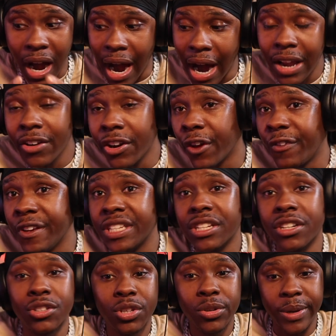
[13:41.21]
I don't know if he's
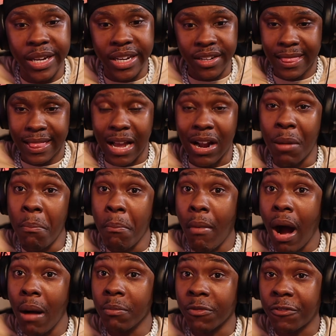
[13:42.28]
gonna do it. Like a
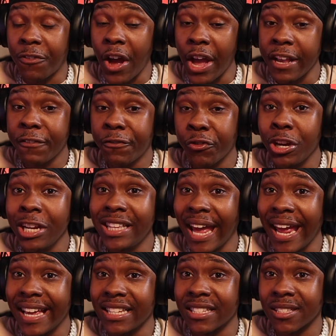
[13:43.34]
month, 33
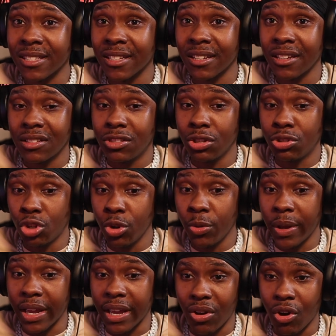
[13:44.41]
days to do
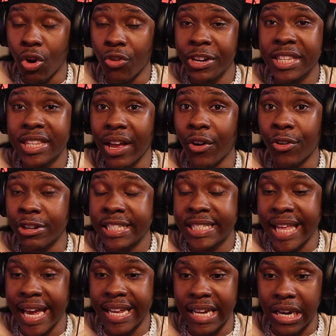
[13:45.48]
it, or he's
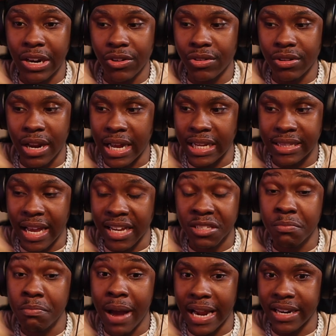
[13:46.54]
dead. That's
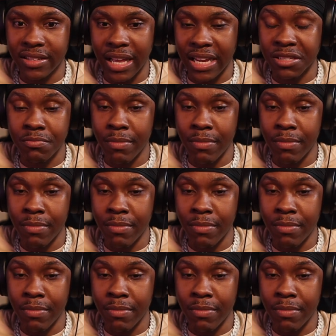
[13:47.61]
mad. I